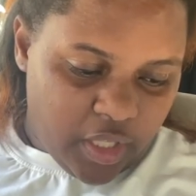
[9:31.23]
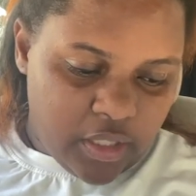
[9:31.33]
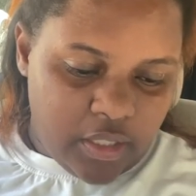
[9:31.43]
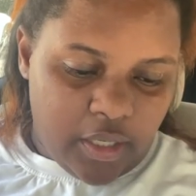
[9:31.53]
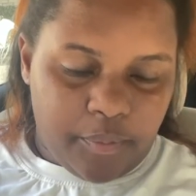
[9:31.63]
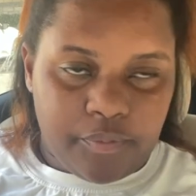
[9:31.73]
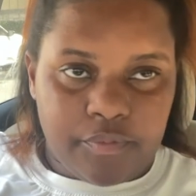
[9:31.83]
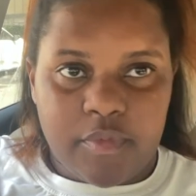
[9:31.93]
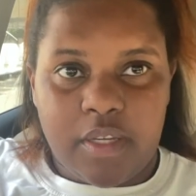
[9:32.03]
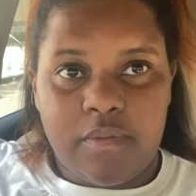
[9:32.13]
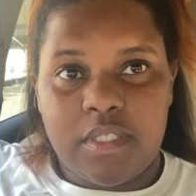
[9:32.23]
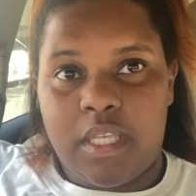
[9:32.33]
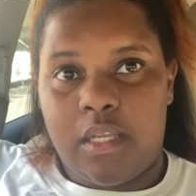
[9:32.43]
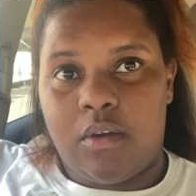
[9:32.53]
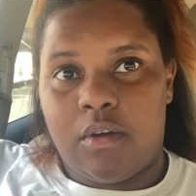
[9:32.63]
Yeah, that was
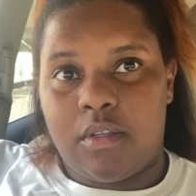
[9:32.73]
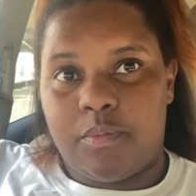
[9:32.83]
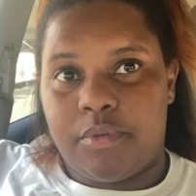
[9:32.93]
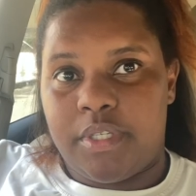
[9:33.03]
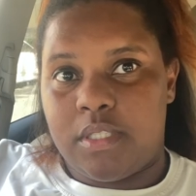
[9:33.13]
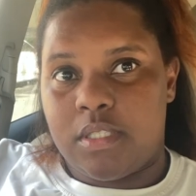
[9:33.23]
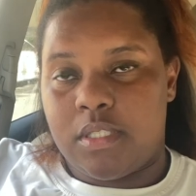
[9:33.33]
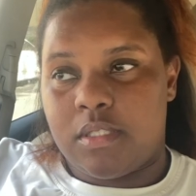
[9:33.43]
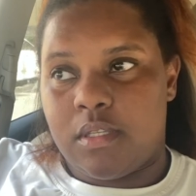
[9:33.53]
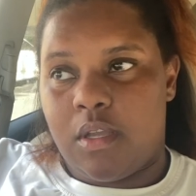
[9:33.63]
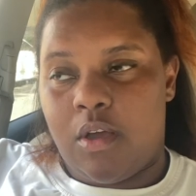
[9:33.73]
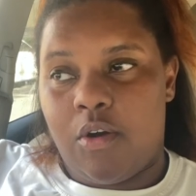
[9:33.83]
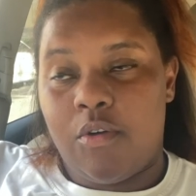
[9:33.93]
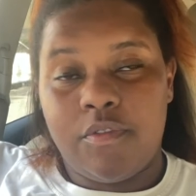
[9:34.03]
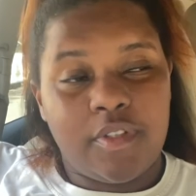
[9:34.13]
like all the points.
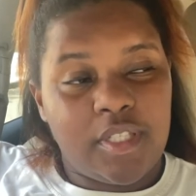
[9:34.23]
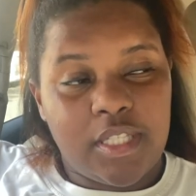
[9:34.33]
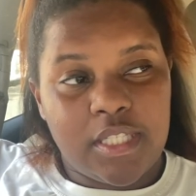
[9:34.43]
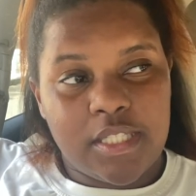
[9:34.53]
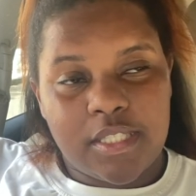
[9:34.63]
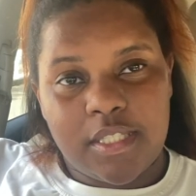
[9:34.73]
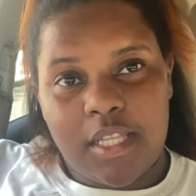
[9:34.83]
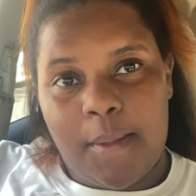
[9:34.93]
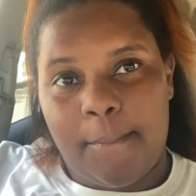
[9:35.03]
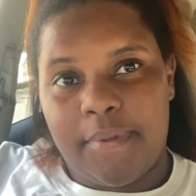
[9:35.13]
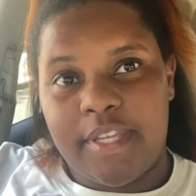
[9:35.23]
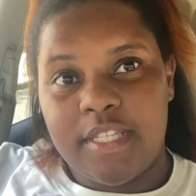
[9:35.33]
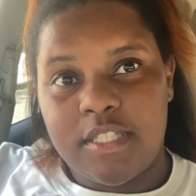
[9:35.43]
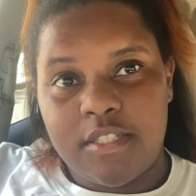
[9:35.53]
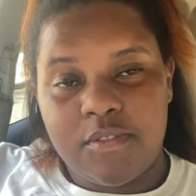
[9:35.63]
Hopefully this
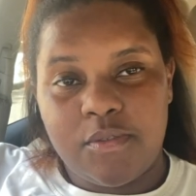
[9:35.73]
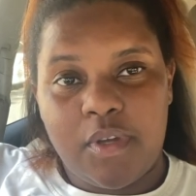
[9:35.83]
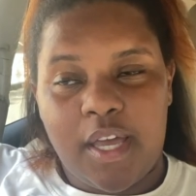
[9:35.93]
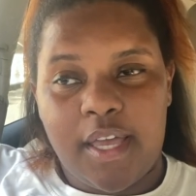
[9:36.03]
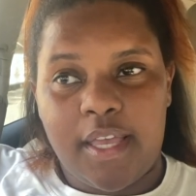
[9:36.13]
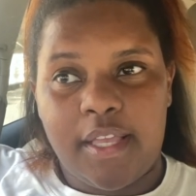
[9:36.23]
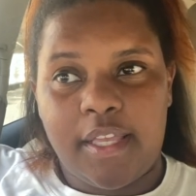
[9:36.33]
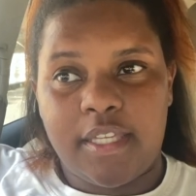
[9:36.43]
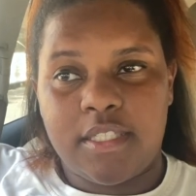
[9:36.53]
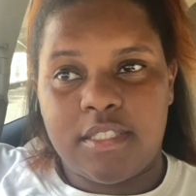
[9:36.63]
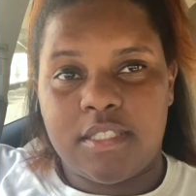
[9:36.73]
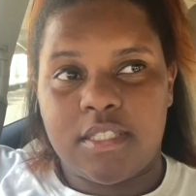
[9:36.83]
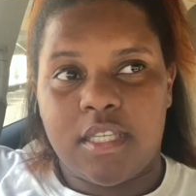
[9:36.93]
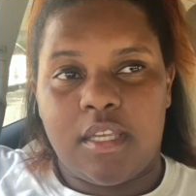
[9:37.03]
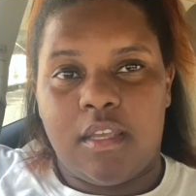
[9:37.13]
blessed you guys.
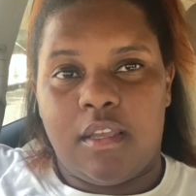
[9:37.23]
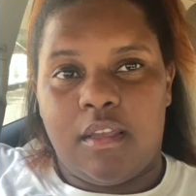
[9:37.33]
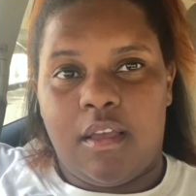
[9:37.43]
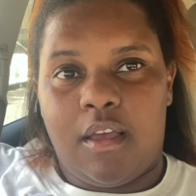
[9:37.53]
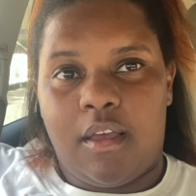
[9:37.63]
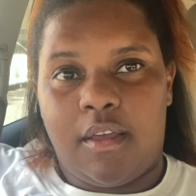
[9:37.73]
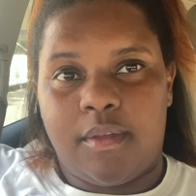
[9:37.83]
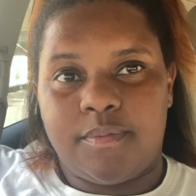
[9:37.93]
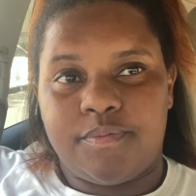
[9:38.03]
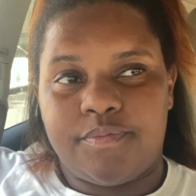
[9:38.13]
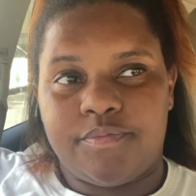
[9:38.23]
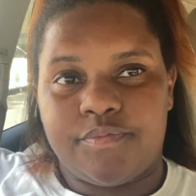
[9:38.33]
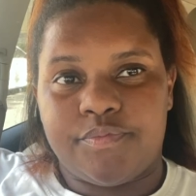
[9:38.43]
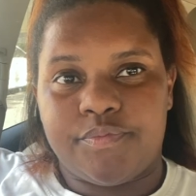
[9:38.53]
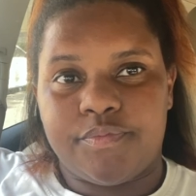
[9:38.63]
Um
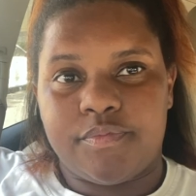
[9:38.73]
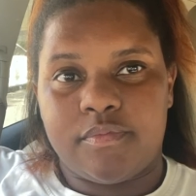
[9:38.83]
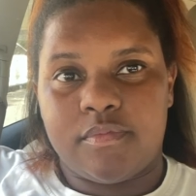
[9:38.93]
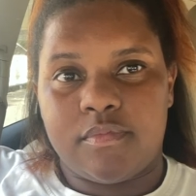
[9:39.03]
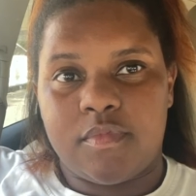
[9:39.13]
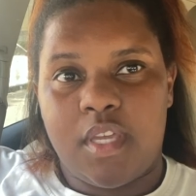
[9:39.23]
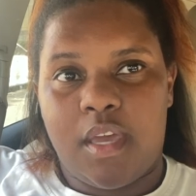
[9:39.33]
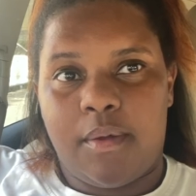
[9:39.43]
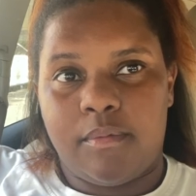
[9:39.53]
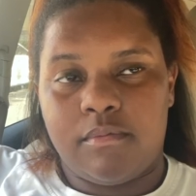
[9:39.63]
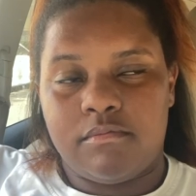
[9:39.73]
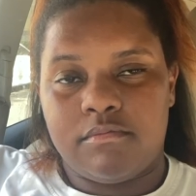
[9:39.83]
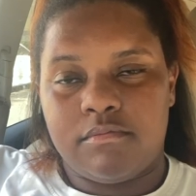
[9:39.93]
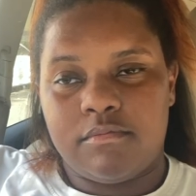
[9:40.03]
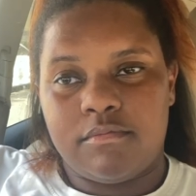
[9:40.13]
yeah.
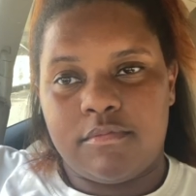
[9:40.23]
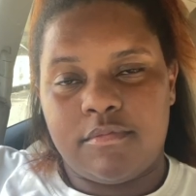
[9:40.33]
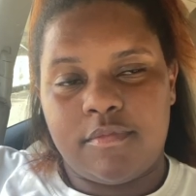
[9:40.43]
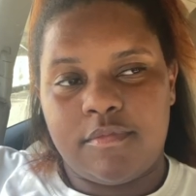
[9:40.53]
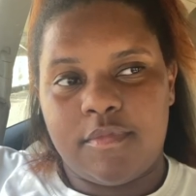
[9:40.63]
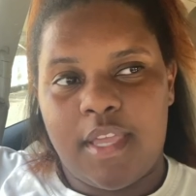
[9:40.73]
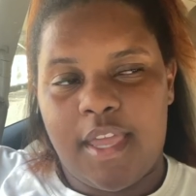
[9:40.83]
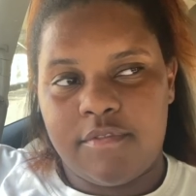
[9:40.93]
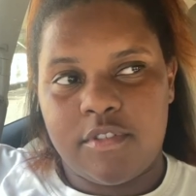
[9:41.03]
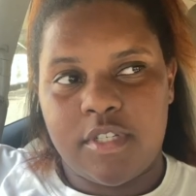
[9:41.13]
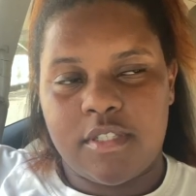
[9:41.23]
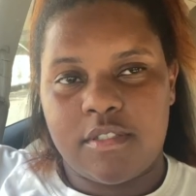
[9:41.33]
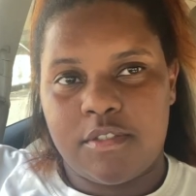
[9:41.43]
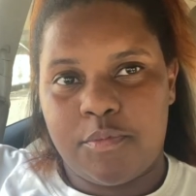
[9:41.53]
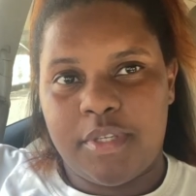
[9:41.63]
Have
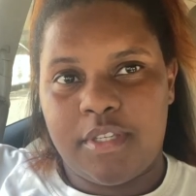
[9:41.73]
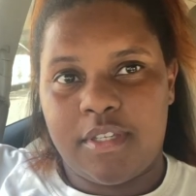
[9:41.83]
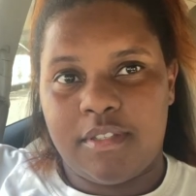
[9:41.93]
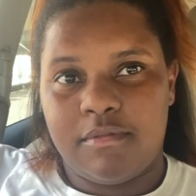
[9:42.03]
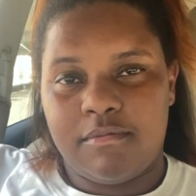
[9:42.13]
trust. You'll be good.